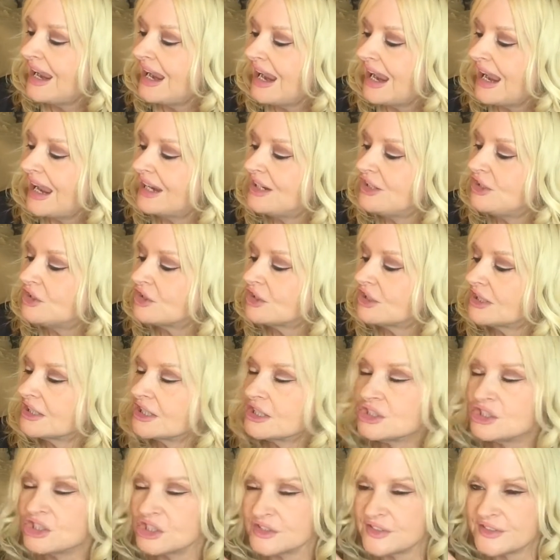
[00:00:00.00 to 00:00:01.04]
And you can
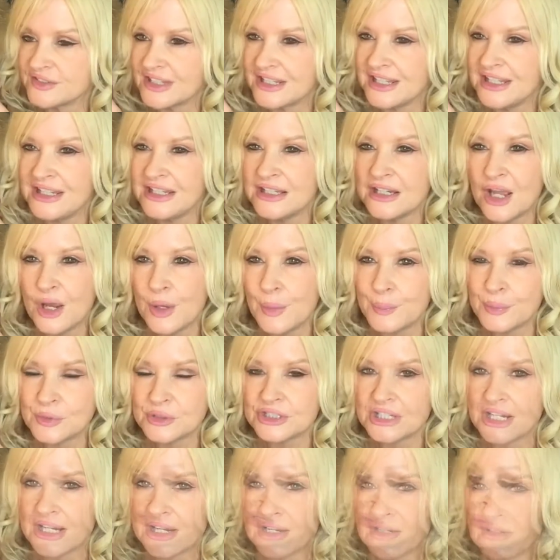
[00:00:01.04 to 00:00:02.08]
adjust the heat up or
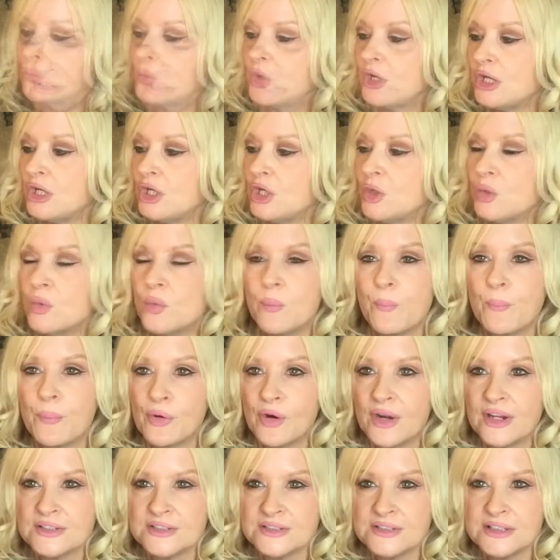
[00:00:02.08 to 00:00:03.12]
down. When you
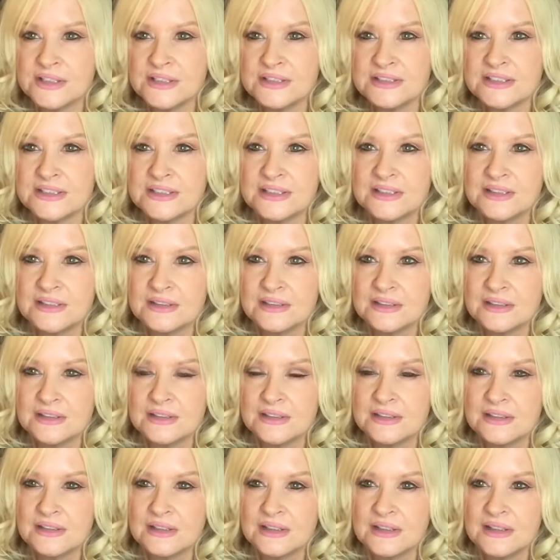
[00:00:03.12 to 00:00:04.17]
press it,
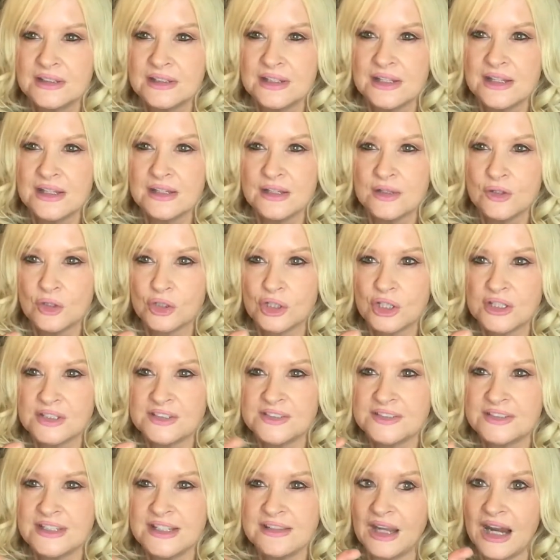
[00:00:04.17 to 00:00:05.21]
you're going to
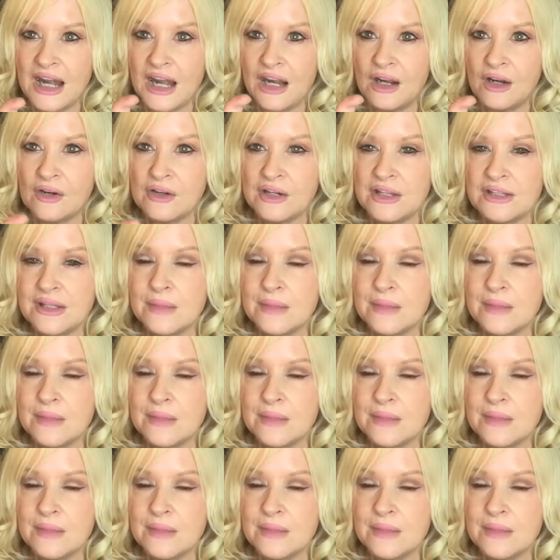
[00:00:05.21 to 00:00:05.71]
see the iron in the